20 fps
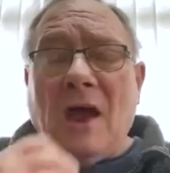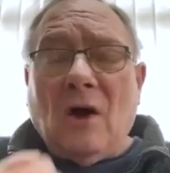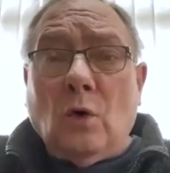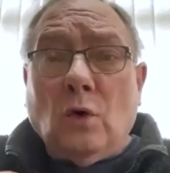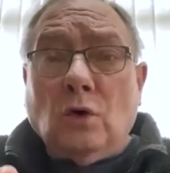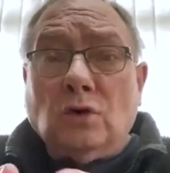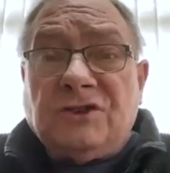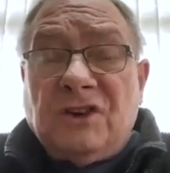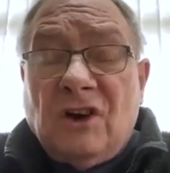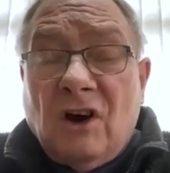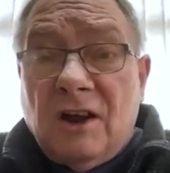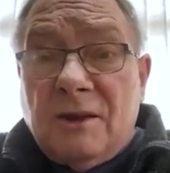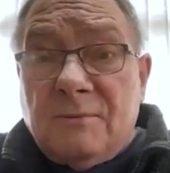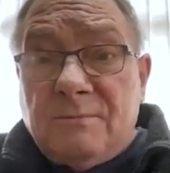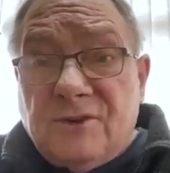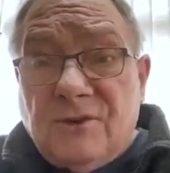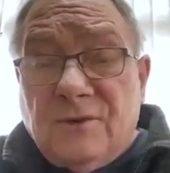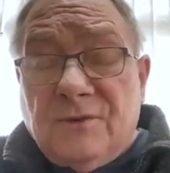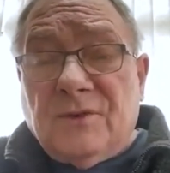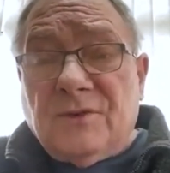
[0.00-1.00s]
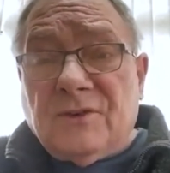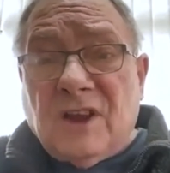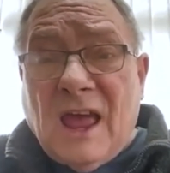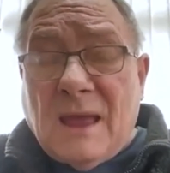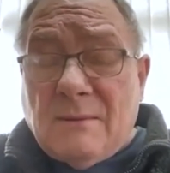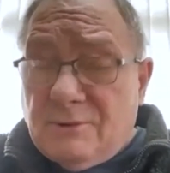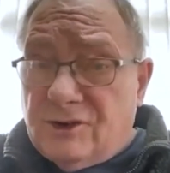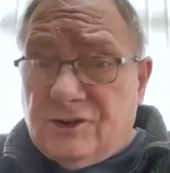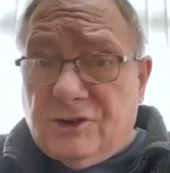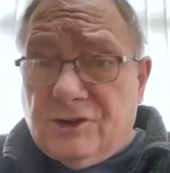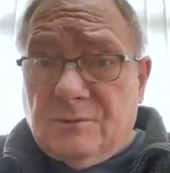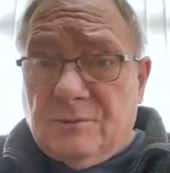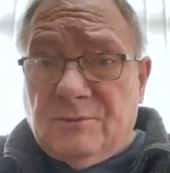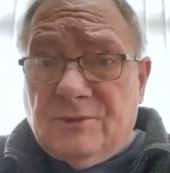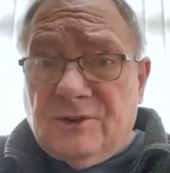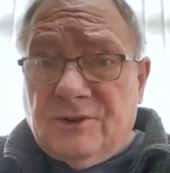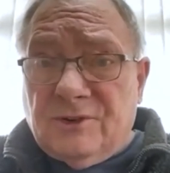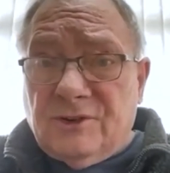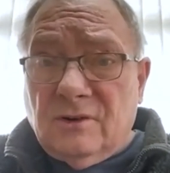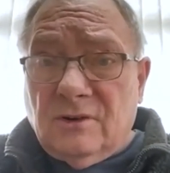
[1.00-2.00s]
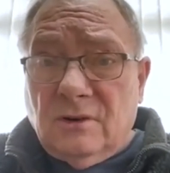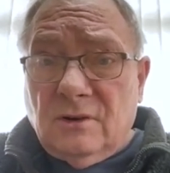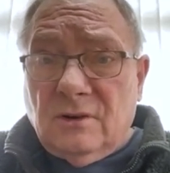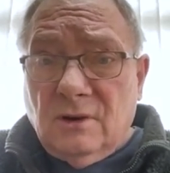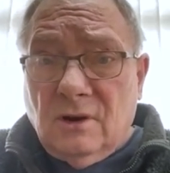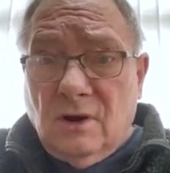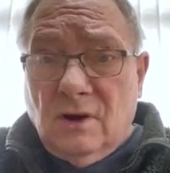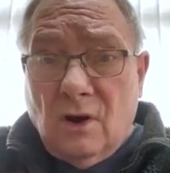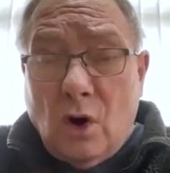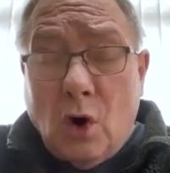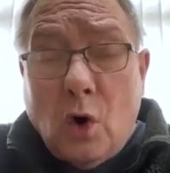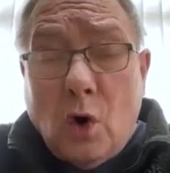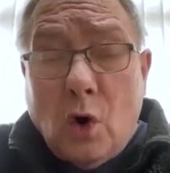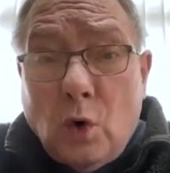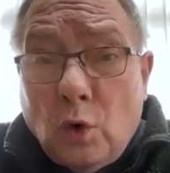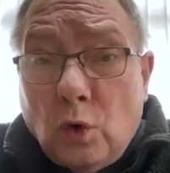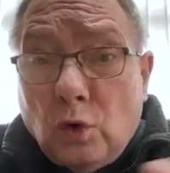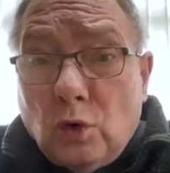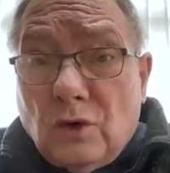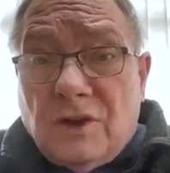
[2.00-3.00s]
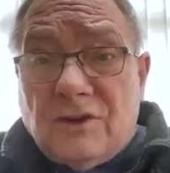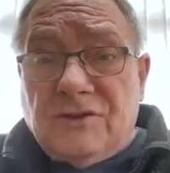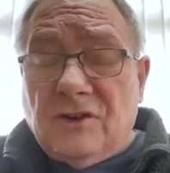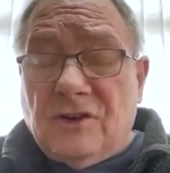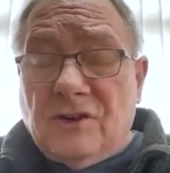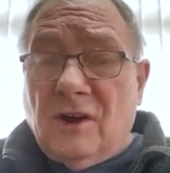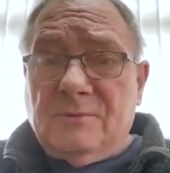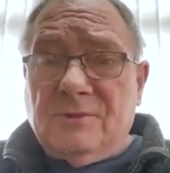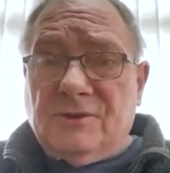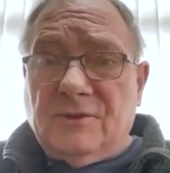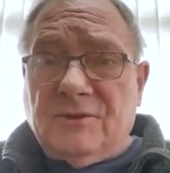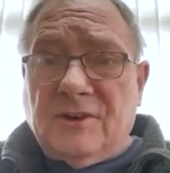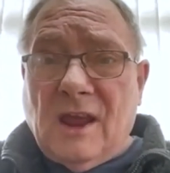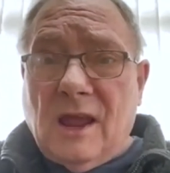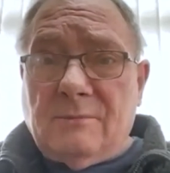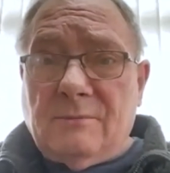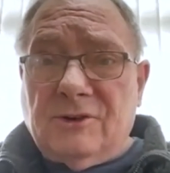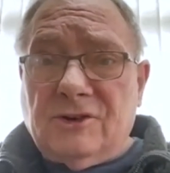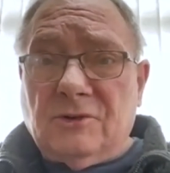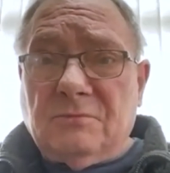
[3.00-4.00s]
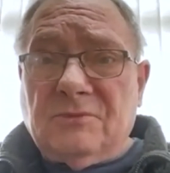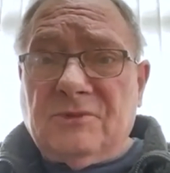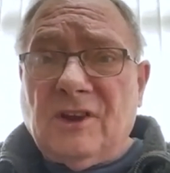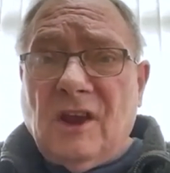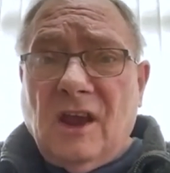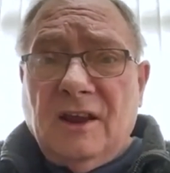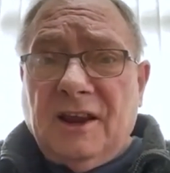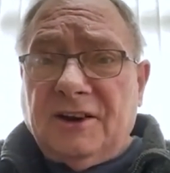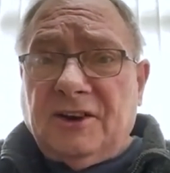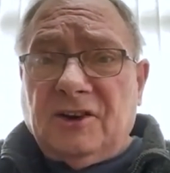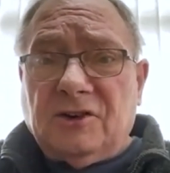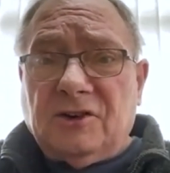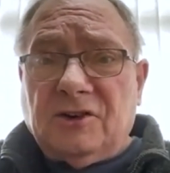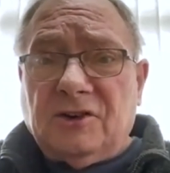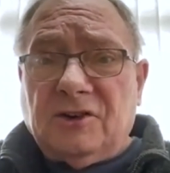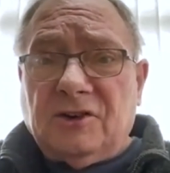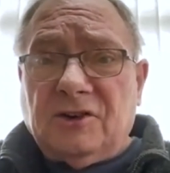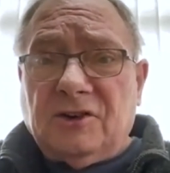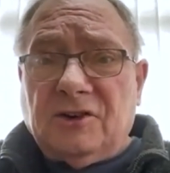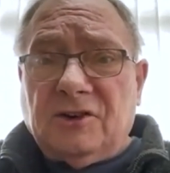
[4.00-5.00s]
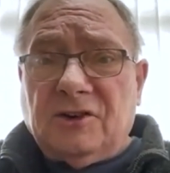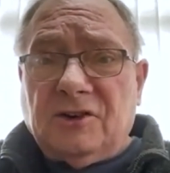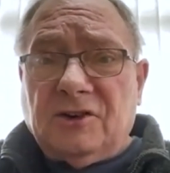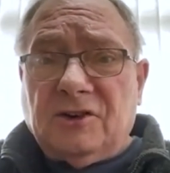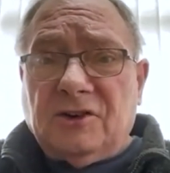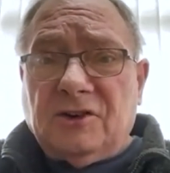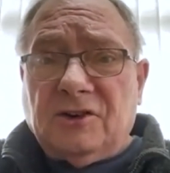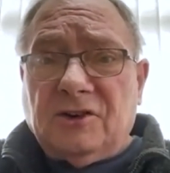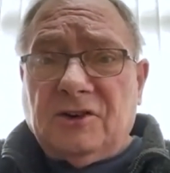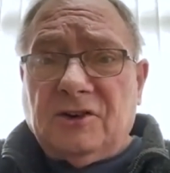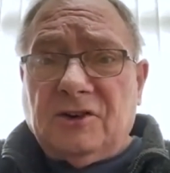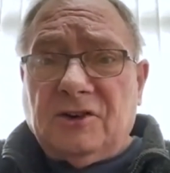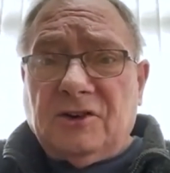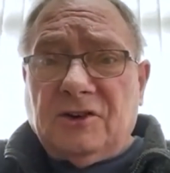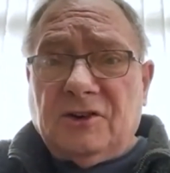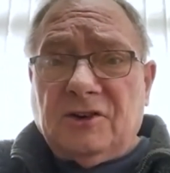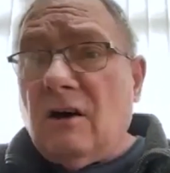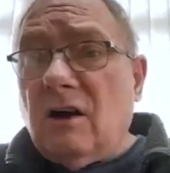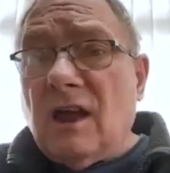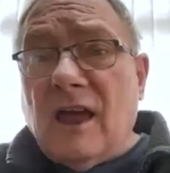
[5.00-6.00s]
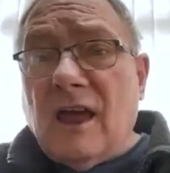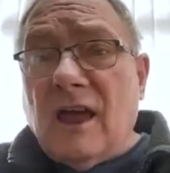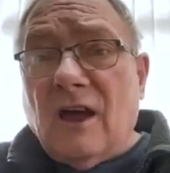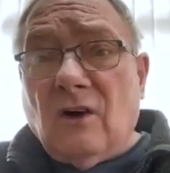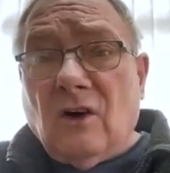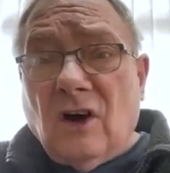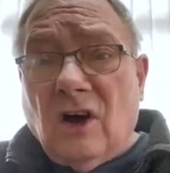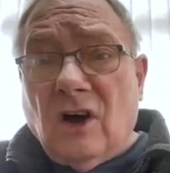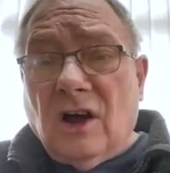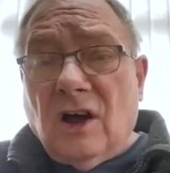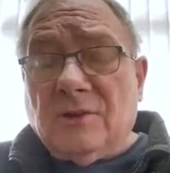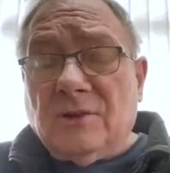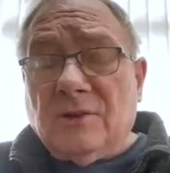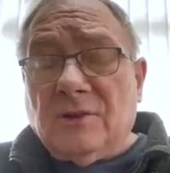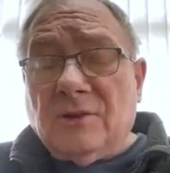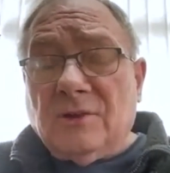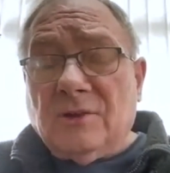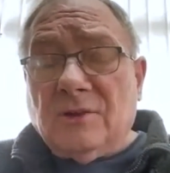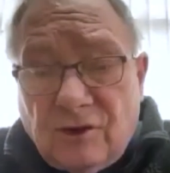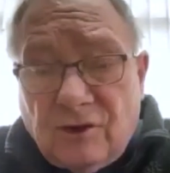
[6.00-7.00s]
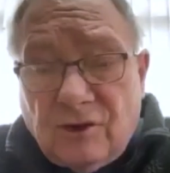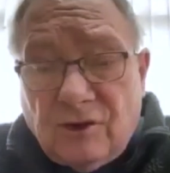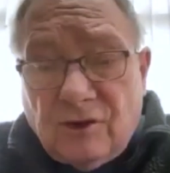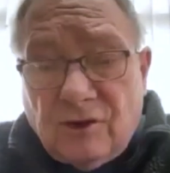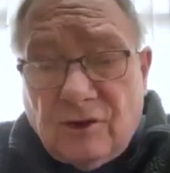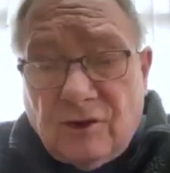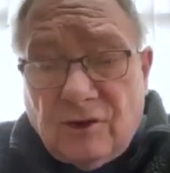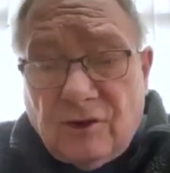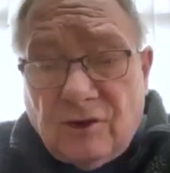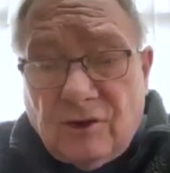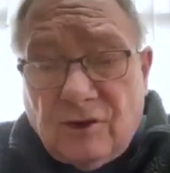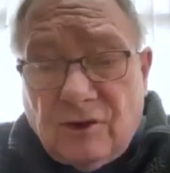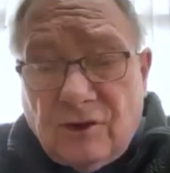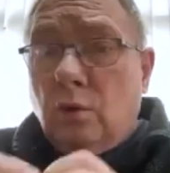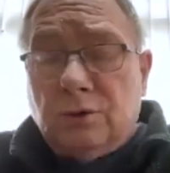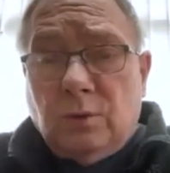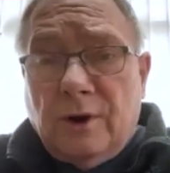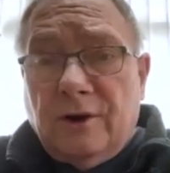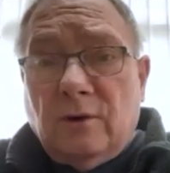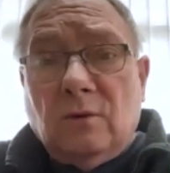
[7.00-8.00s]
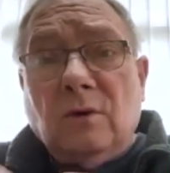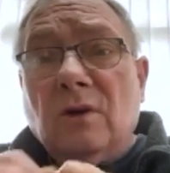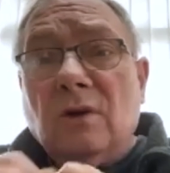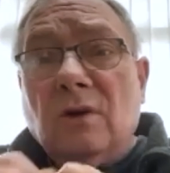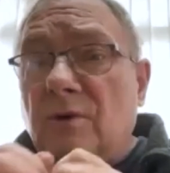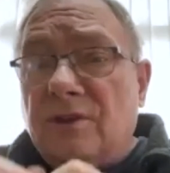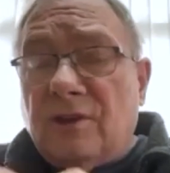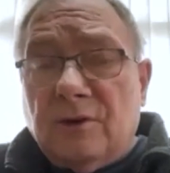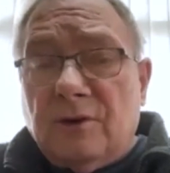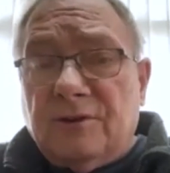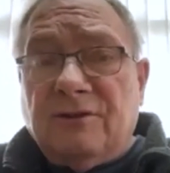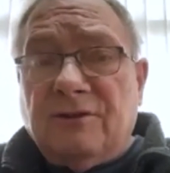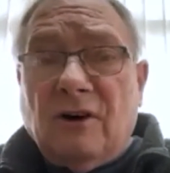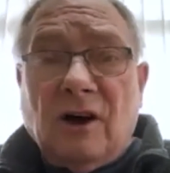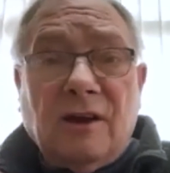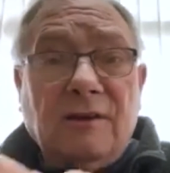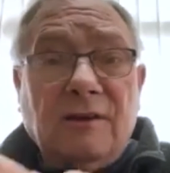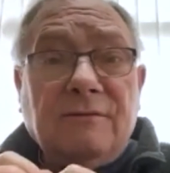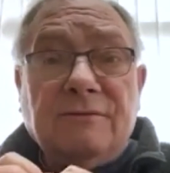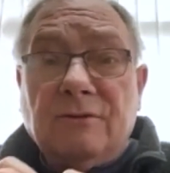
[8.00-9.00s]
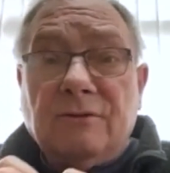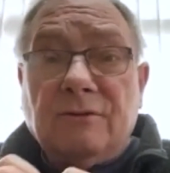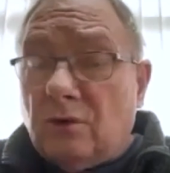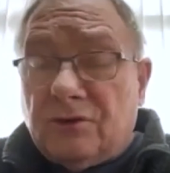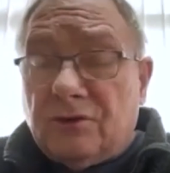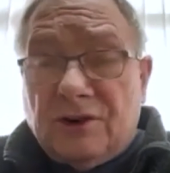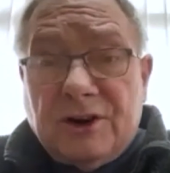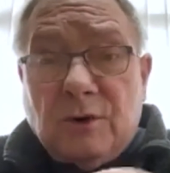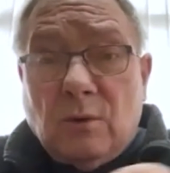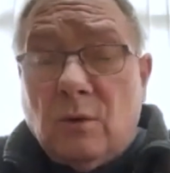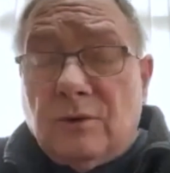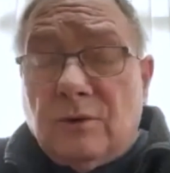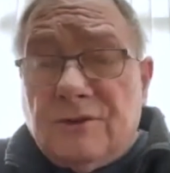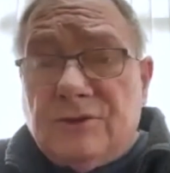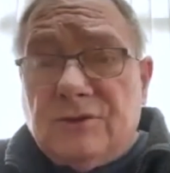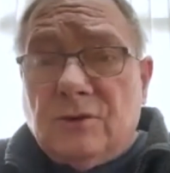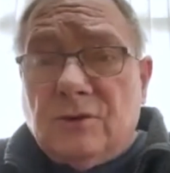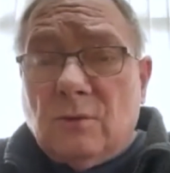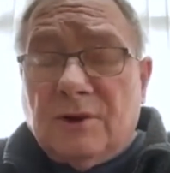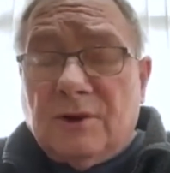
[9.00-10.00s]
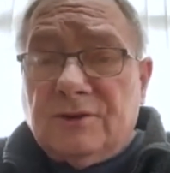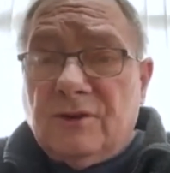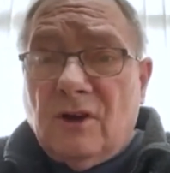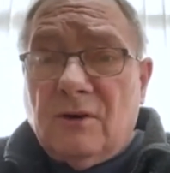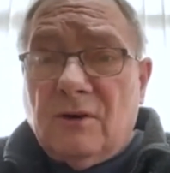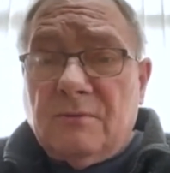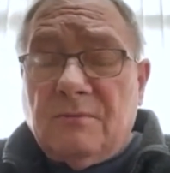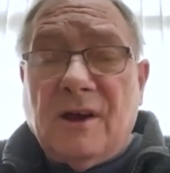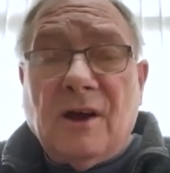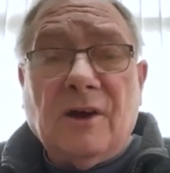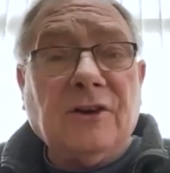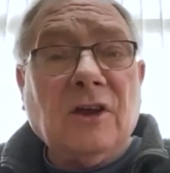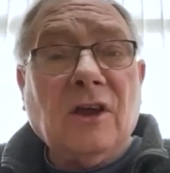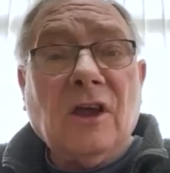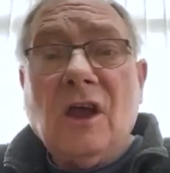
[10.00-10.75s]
all types of cabochons. All types of cabochons. It doesn't matter how soft they are, how hard they are. Wood wheel with 0-5 or 3/4-1 diamond powder